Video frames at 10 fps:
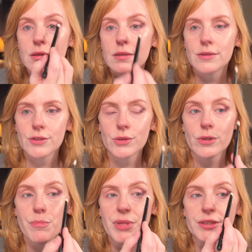Sort
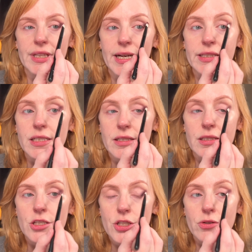of build that
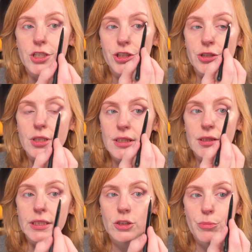structure a
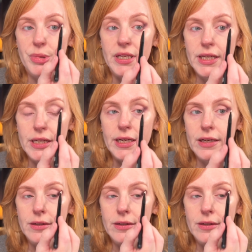little bit out